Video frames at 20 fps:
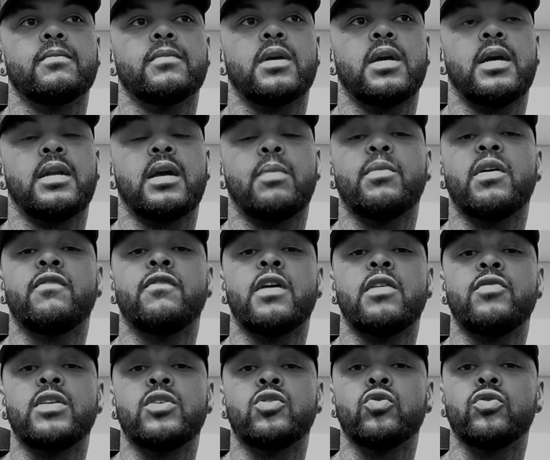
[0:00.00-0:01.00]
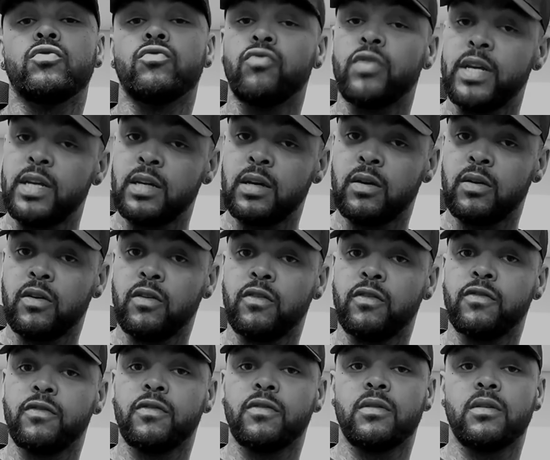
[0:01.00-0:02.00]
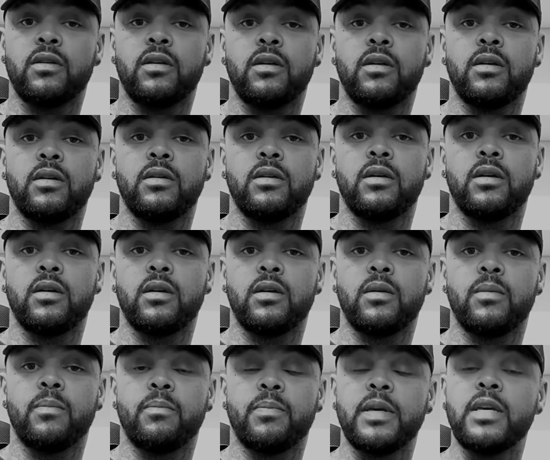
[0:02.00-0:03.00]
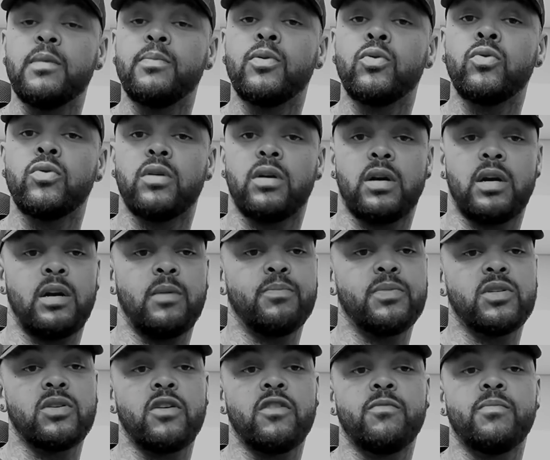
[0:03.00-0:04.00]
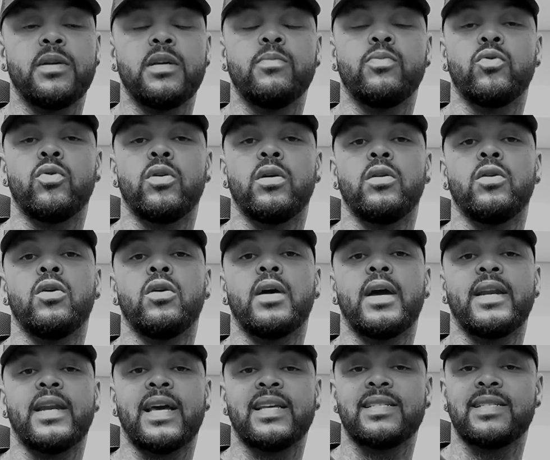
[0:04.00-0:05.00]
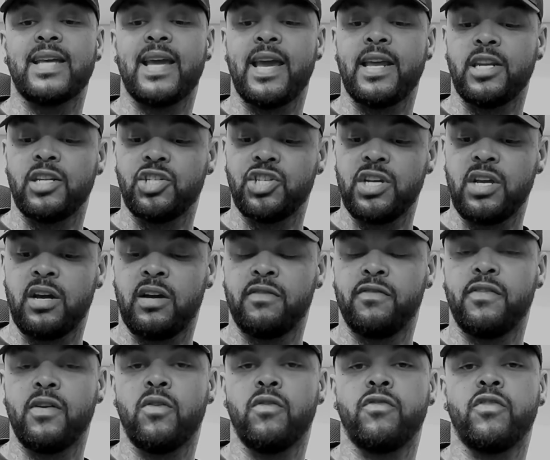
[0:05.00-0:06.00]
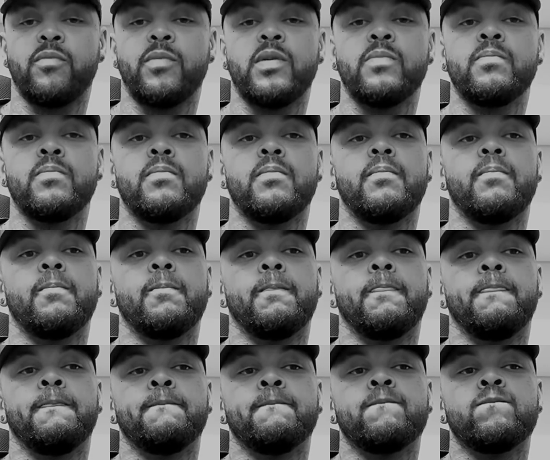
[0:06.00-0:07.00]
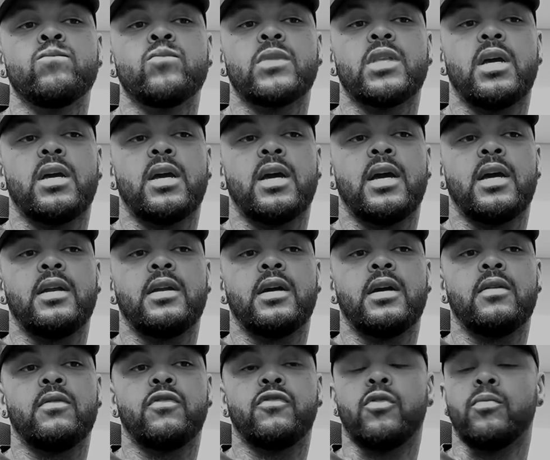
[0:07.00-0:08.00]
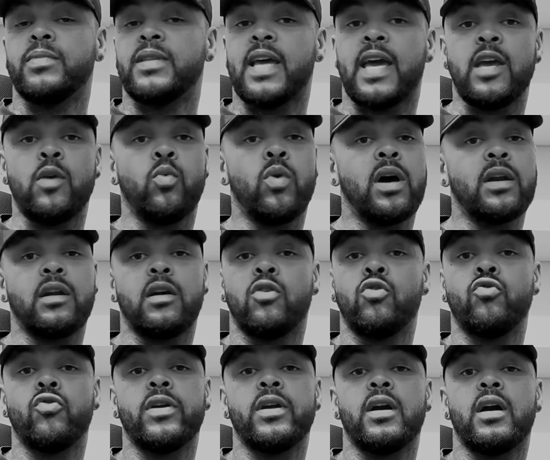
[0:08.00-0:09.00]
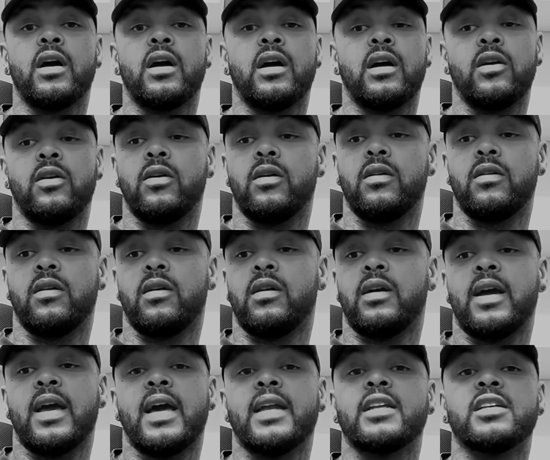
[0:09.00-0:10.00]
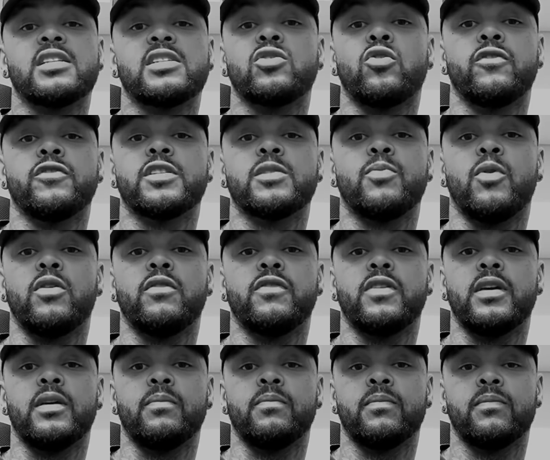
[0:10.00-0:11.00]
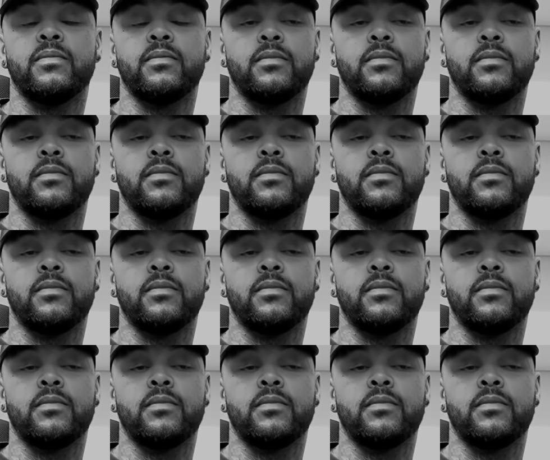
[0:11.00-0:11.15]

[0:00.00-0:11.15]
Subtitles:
And I'm a very good reader of people. I observe people a lot, and that's the energy I felt from him. And from day one, I had a soft spot for him.